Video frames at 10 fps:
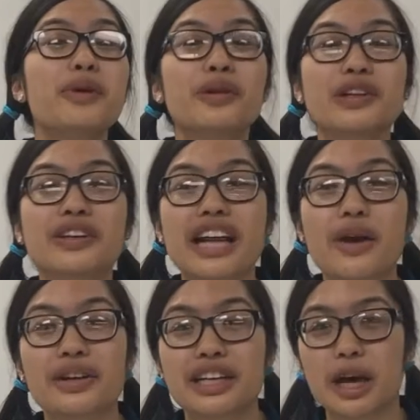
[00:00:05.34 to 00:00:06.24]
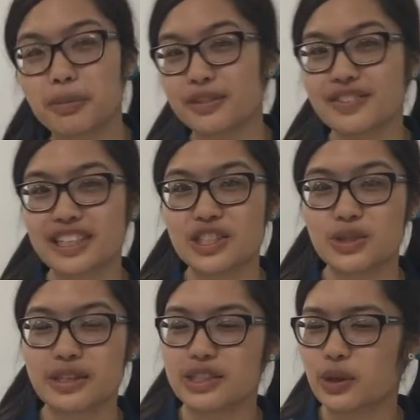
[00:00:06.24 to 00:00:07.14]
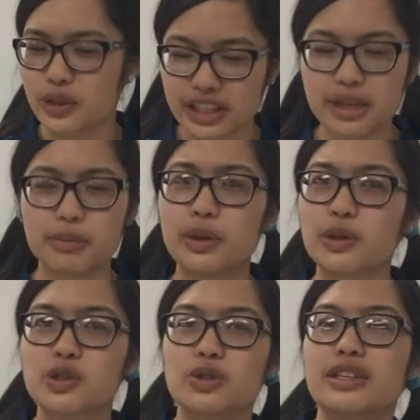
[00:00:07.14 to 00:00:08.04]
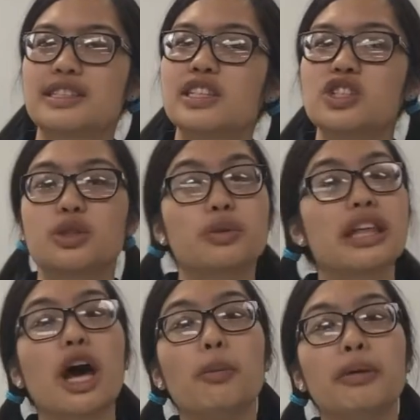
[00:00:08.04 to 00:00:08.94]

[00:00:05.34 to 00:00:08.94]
we will learn how in a couple of centuries, early computers transitioned with the help